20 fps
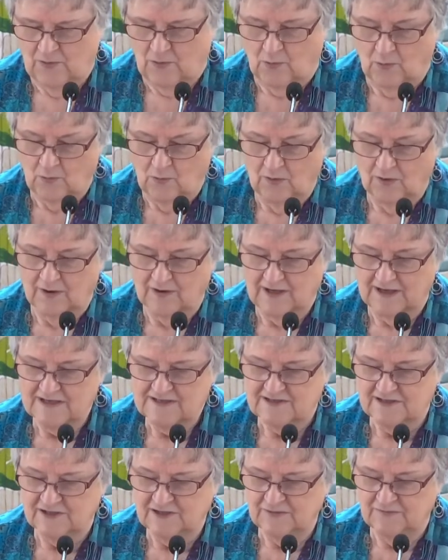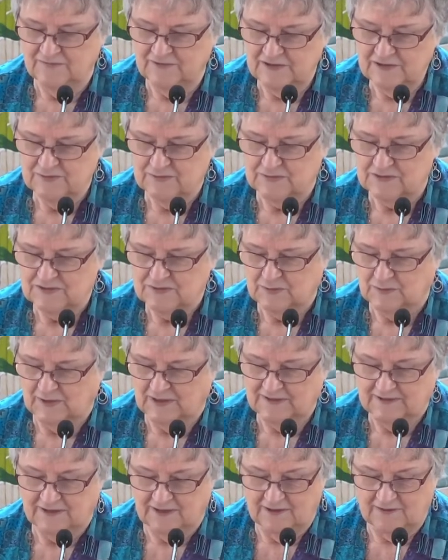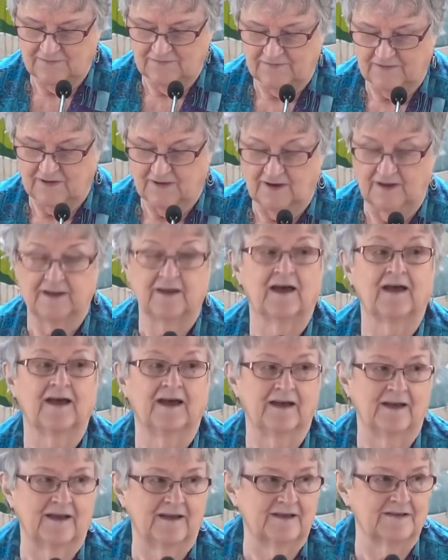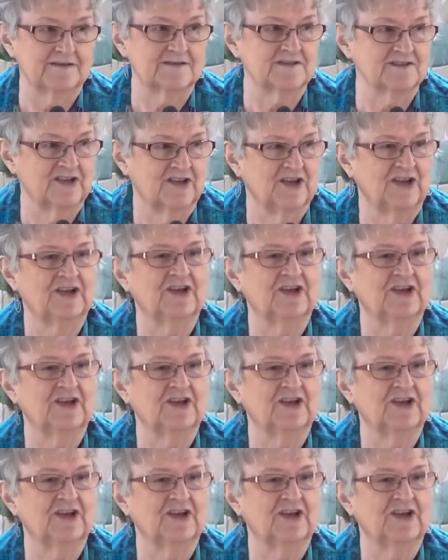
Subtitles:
or as individuals who identify as